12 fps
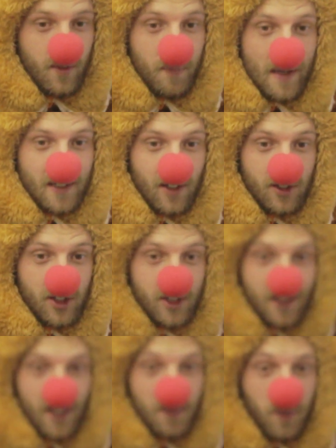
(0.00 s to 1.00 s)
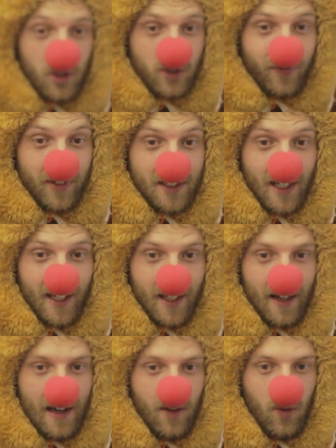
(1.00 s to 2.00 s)
basically, I just need apostrophe taken
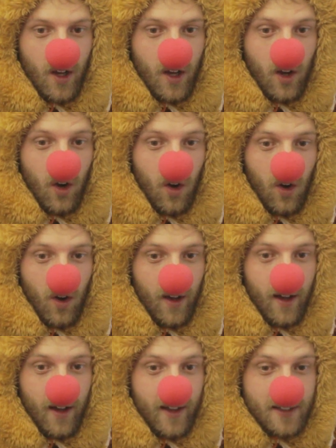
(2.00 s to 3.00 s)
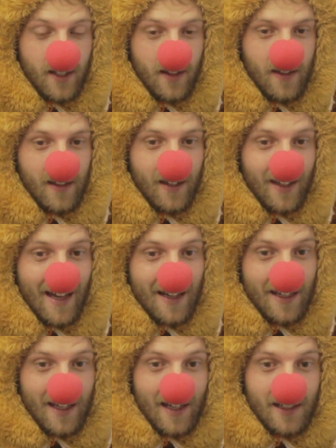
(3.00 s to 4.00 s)
out, or uh, it's in the
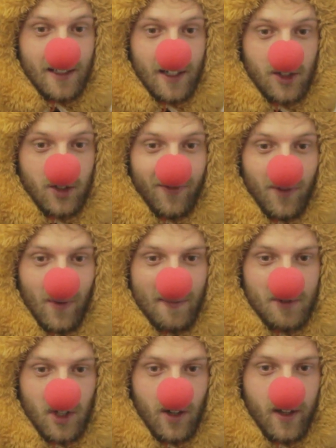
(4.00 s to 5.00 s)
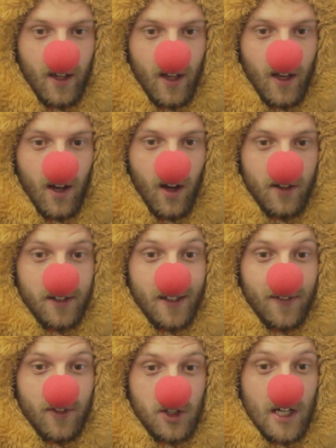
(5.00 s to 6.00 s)
candy cane section of the website,
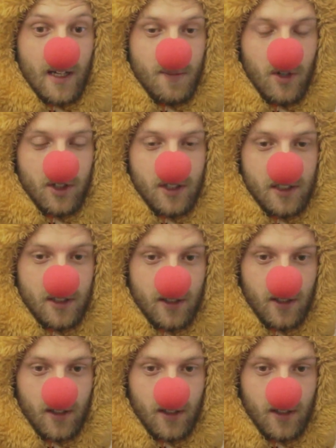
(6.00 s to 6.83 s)
underneath the jack in the boxes.